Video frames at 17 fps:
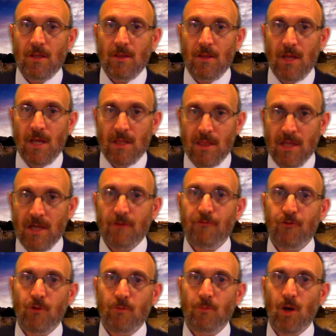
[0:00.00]
It
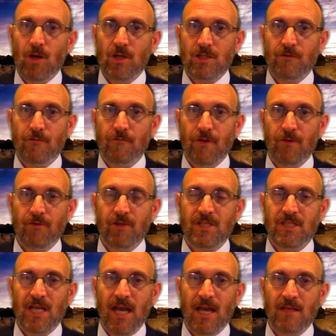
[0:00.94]
therefore marks a very
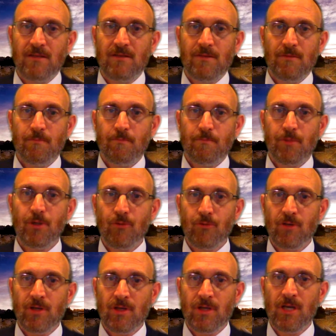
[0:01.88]
sad
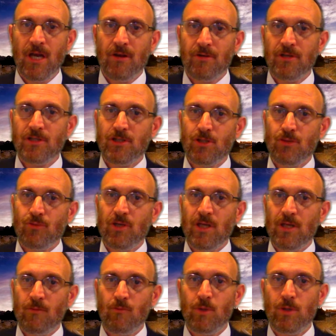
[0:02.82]
period in our history,
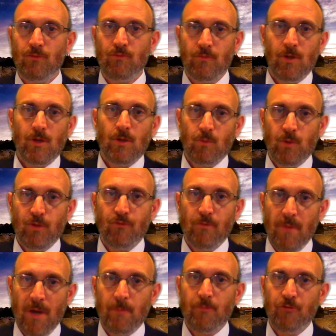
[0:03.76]
and we
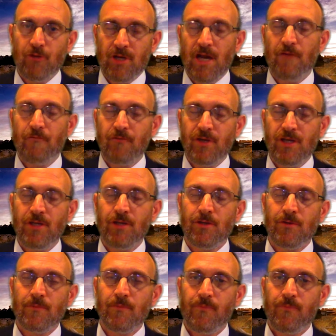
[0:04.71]
remember it every year.